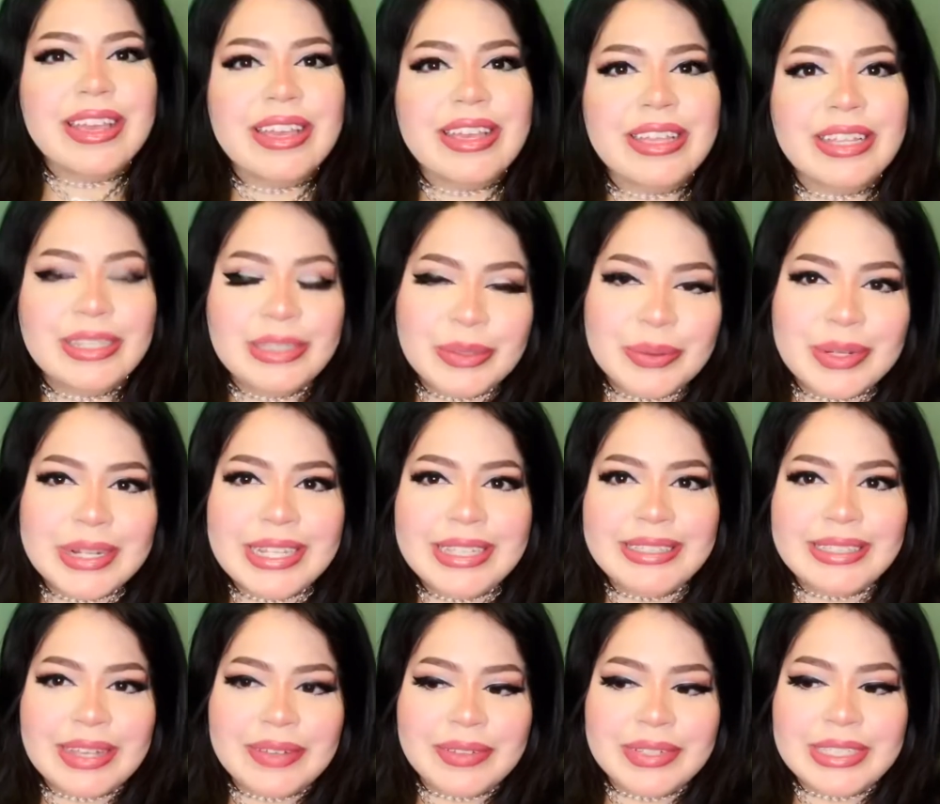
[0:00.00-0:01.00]
In
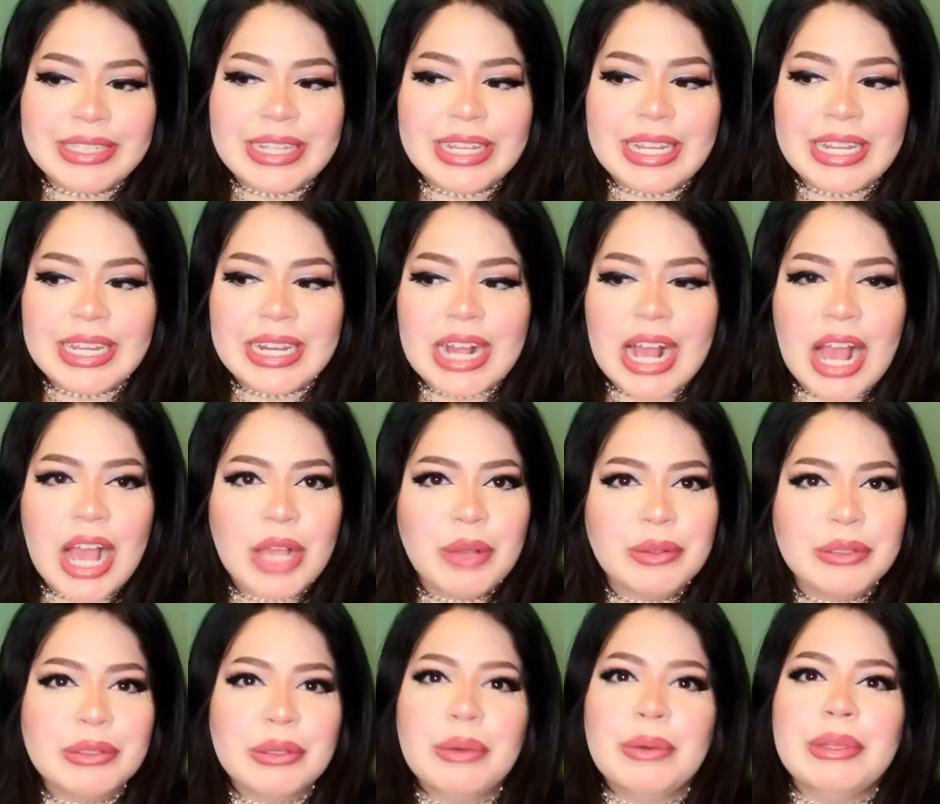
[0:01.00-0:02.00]
2017, I
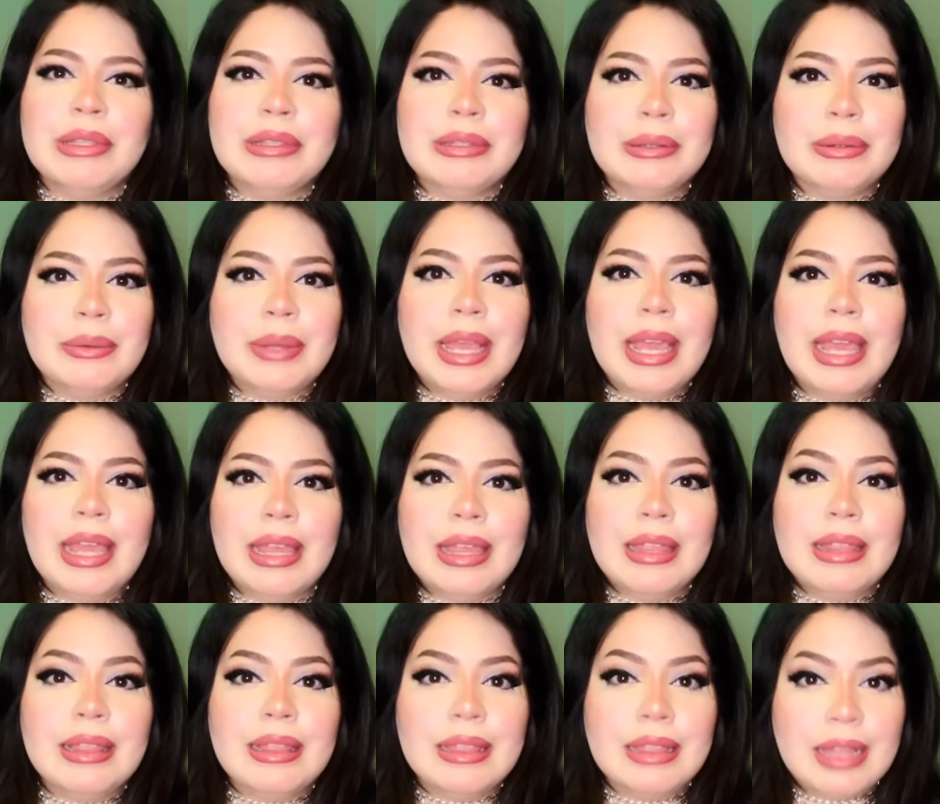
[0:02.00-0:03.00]
was going through a
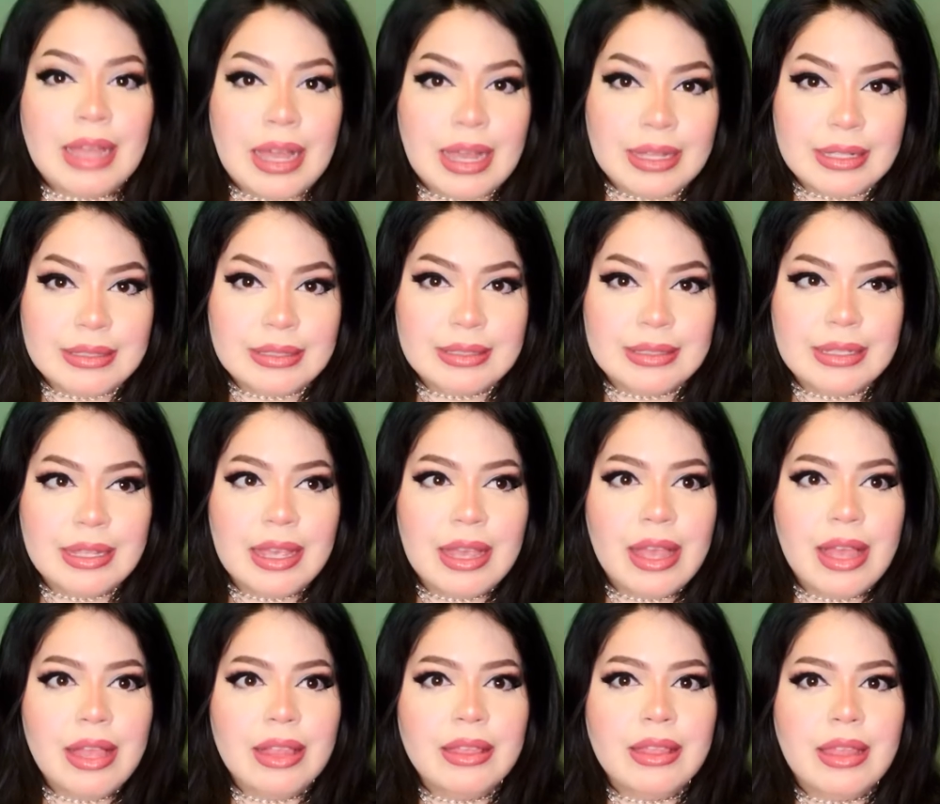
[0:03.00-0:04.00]
lot.
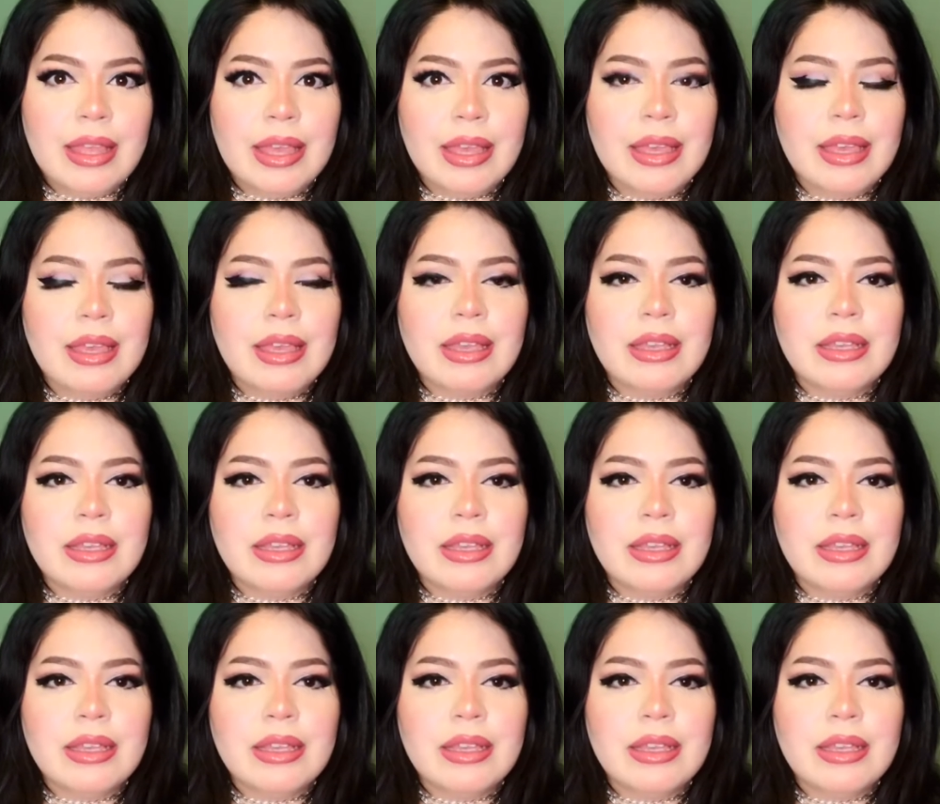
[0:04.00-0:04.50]
Like,